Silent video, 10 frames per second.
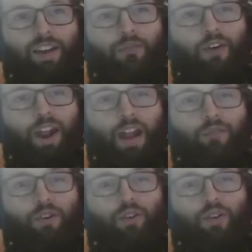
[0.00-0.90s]
If I
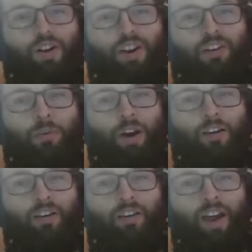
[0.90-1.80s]
ever do another
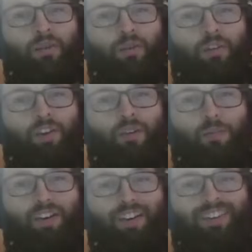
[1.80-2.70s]
marathon, I will
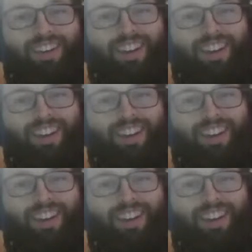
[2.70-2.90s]
skip it.